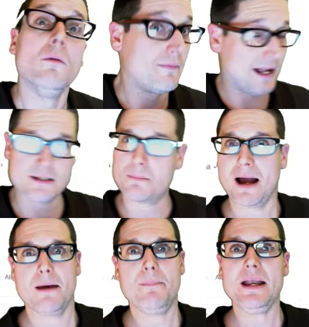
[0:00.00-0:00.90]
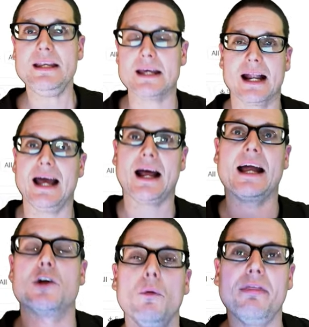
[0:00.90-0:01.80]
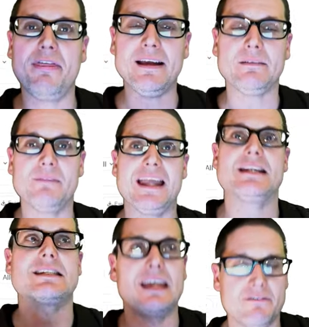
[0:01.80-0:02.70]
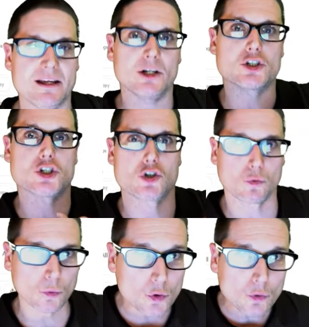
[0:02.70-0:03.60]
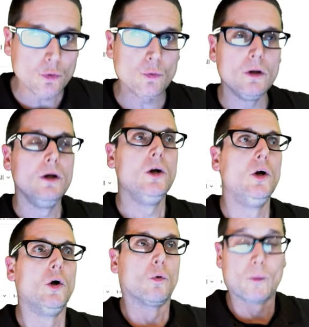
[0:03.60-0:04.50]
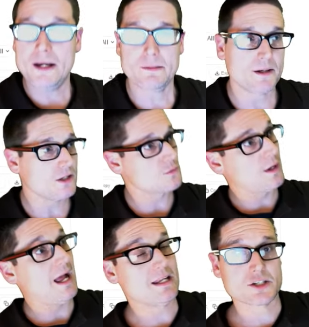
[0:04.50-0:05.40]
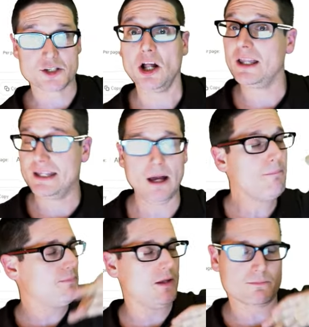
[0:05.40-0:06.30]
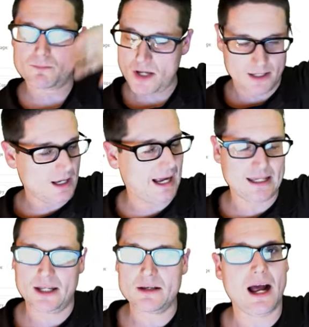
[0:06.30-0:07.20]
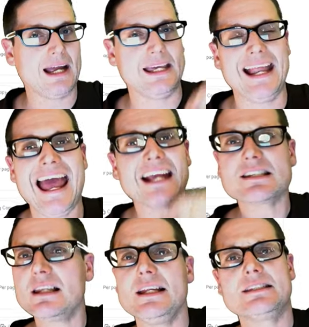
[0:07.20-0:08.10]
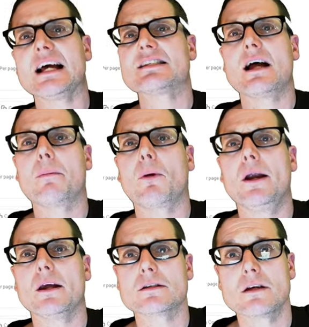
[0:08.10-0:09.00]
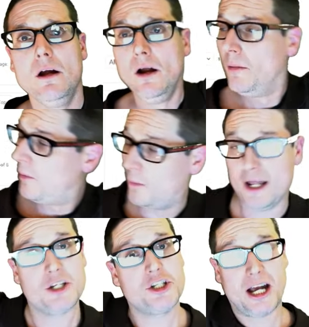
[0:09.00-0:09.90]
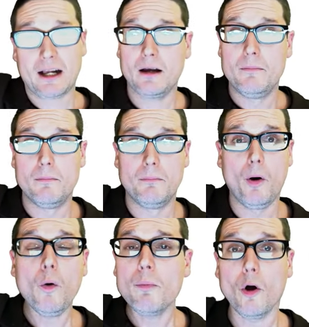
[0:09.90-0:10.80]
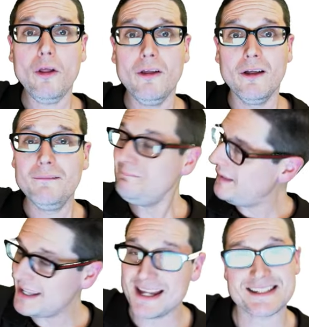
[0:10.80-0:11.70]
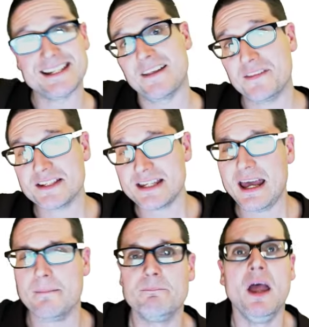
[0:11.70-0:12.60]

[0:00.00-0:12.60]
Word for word: That's my opinion. I don't think that it's giving a true reading, because when I install it, yep, I get excellent desktop ratings. But when I check mobile, it's not the same.